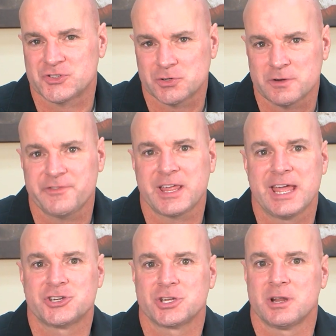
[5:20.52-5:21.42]
a
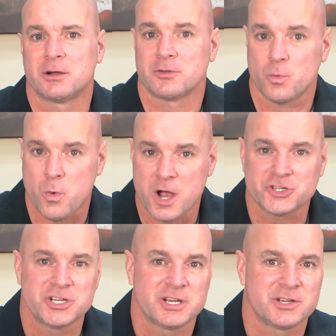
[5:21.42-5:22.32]
certification under the
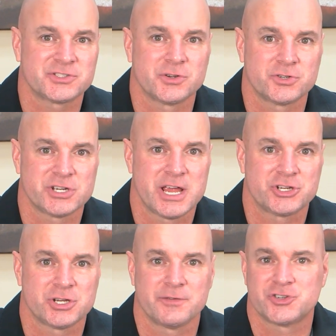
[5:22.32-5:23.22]
Washington
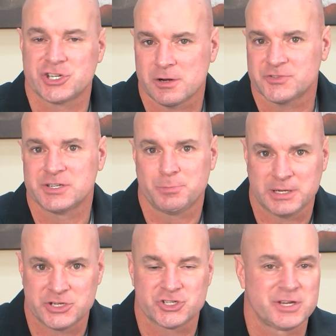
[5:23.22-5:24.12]
Association of Sheriffs and
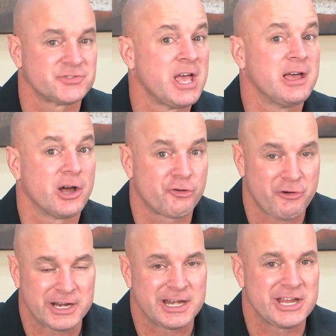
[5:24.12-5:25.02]
Police Chiefs
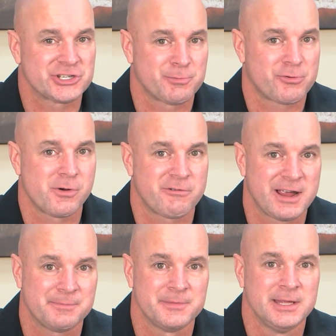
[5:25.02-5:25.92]
Accreditation
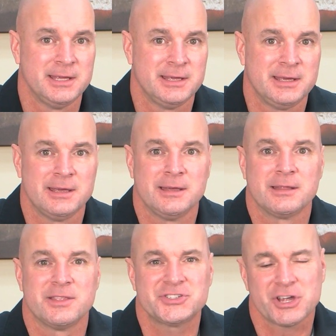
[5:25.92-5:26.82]
Program.
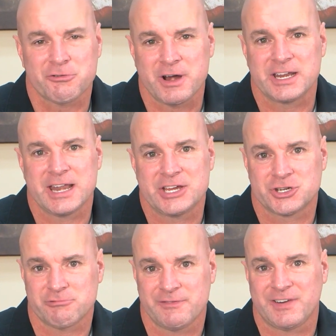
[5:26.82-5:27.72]
This
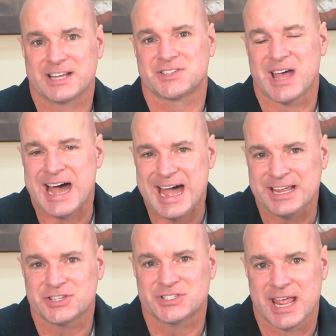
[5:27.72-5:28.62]
accreditation reflects the
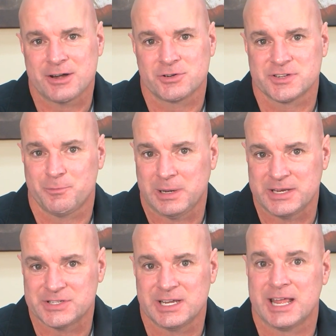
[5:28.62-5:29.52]
highest standards of
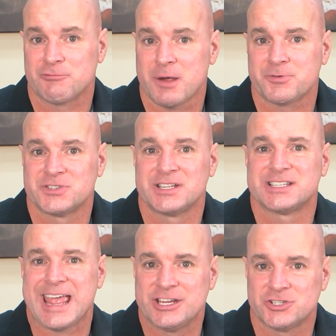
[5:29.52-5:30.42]
policing and
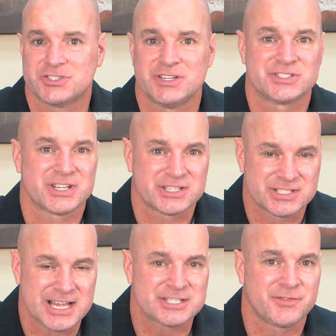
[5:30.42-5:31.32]
represents agencies
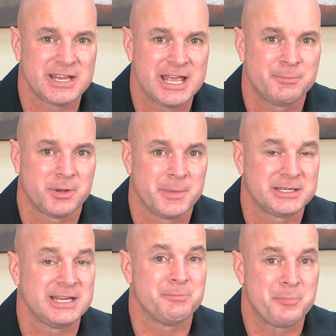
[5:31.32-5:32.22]
successfully
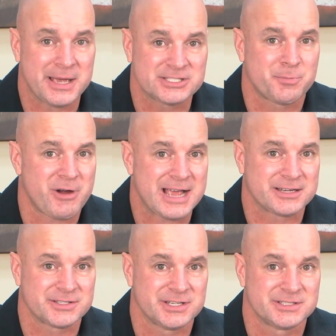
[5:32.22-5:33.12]
implementing best
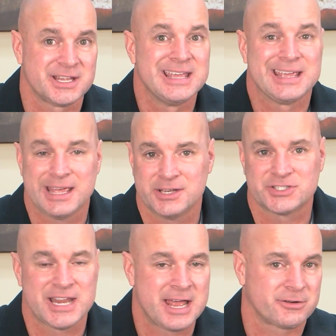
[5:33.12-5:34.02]
practices and
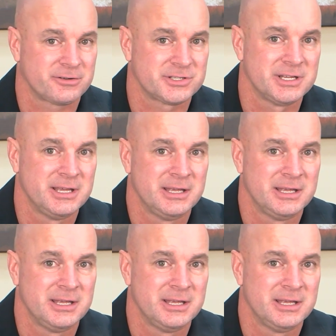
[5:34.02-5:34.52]
standards.